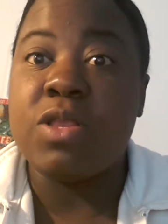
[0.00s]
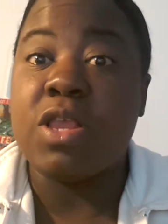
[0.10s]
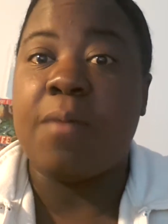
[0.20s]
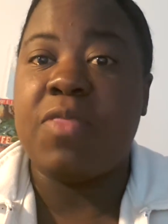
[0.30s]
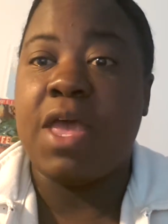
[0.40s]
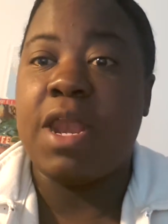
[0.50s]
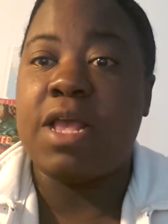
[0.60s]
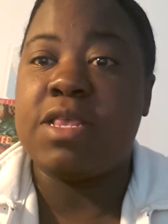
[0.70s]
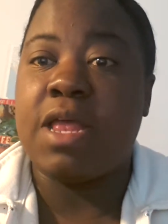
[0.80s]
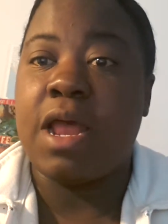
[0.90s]
stop the
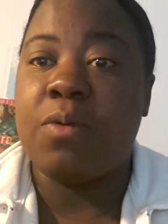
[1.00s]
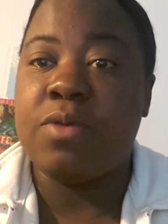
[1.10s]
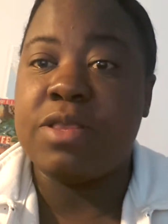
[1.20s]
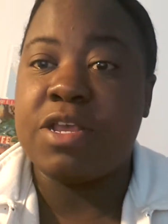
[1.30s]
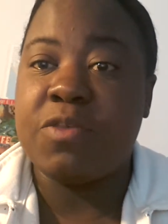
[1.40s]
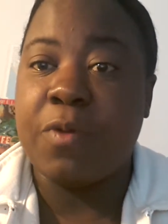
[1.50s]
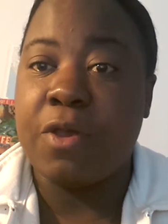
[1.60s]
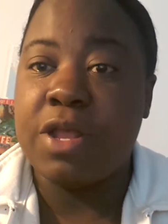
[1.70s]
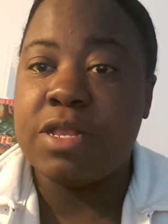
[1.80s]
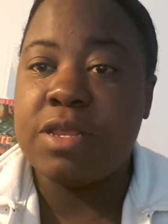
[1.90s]
headaches that I was
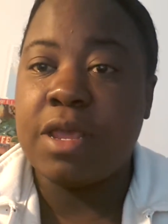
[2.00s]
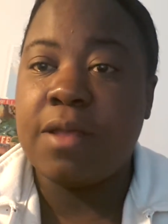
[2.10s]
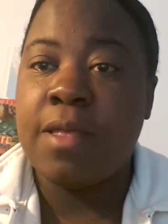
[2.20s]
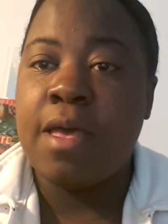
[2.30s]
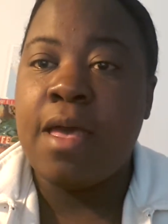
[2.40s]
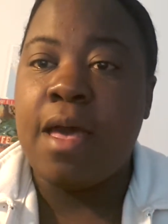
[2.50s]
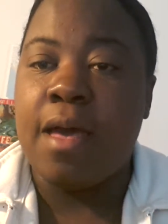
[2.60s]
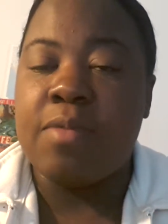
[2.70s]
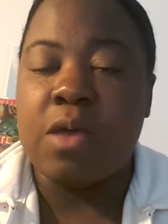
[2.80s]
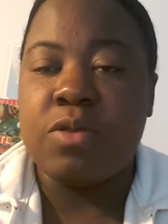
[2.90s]
experiencing.
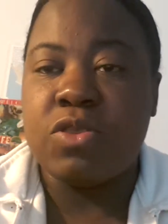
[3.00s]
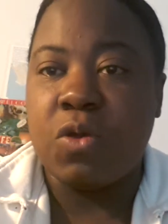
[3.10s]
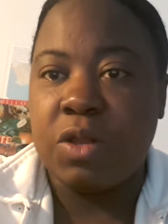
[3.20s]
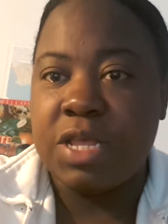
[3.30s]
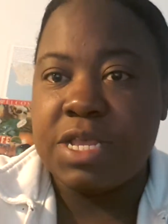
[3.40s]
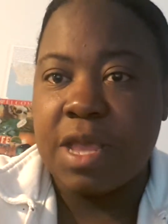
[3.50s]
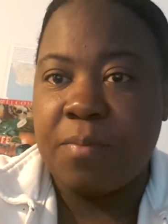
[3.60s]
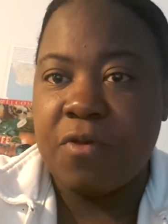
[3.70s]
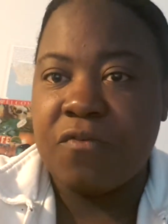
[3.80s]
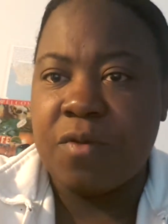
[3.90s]
That was totally
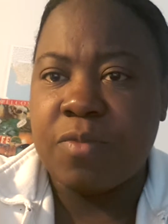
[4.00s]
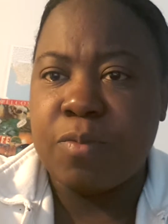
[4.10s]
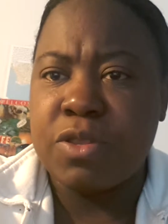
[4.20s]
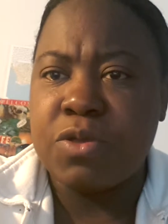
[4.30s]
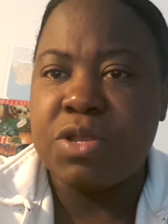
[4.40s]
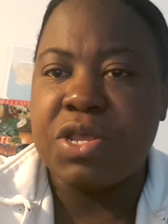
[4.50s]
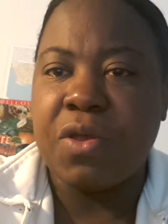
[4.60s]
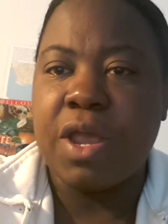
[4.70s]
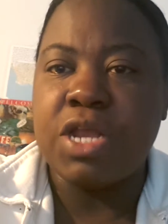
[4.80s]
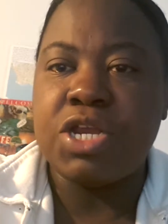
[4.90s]
separate from the
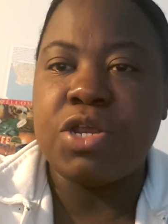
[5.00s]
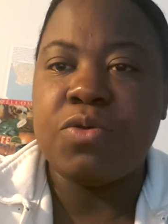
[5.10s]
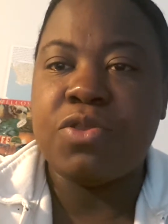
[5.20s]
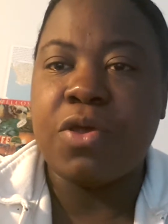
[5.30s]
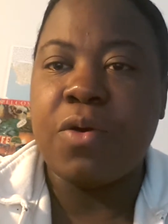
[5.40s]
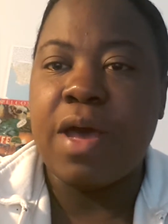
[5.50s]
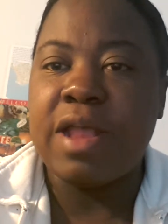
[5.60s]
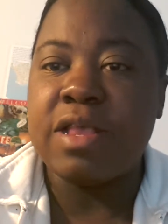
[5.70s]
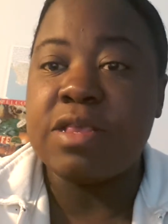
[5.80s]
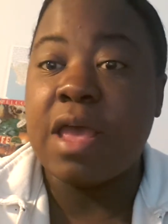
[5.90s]
pituitary issue. So
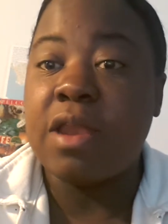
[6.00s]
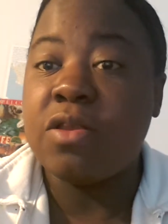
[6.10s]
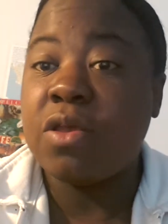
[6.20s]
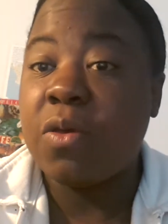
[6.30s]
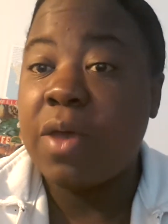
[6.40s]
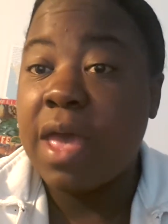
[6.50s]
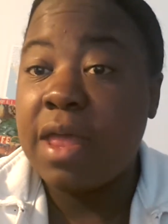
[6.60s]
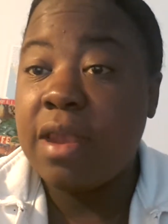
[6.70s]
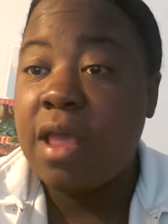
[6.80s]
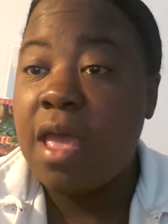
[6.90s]
I decided to go
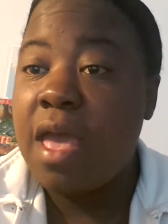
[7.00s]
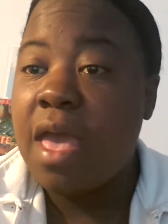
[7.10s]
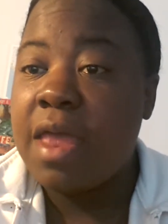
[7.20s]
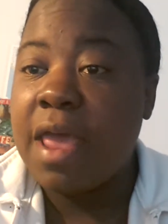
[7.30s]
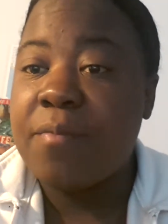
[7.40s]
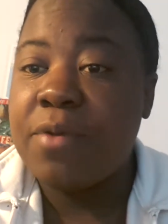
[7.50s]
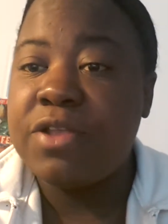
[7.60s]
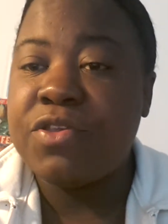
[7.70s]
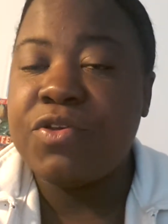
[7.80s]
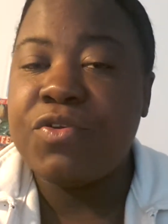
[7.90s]
ahead and have
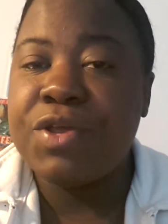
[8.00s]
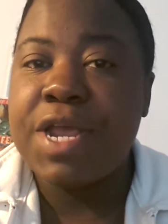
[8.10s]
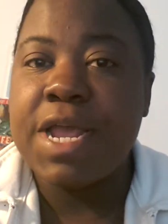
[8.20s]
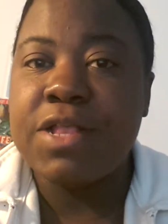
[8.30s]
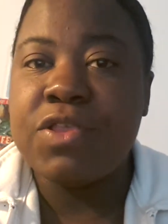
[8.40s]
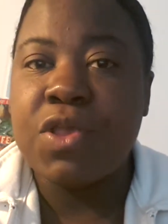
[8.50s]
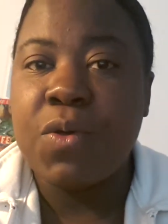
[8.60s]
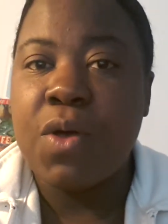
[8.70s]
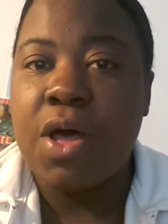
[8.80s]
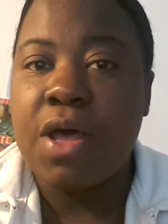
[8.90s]
brain surgery, and
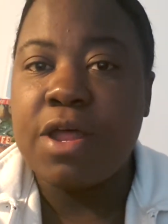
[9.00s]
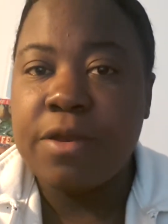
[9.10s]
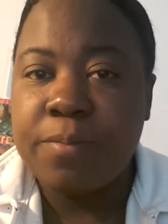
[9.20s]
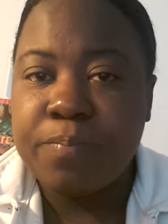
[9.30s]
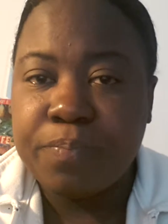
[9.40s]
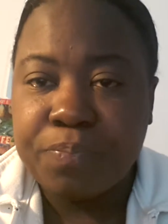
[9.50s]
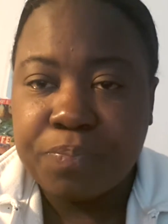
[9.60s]
so on